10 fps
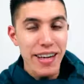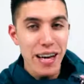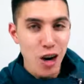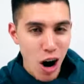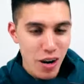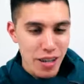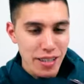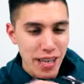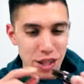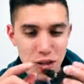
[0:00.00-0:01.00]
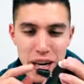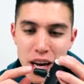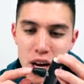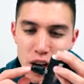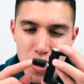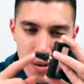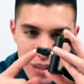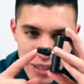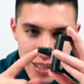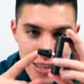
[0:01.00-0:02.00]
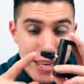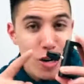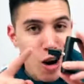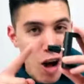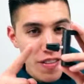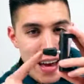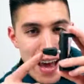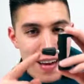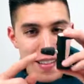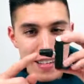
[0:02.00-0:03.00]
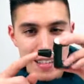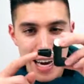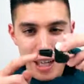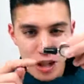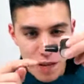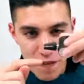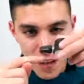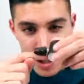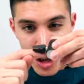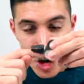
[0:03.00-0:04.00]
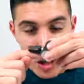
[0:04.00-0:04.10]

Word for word: is a car accessory. You can see here on the end, this actually fits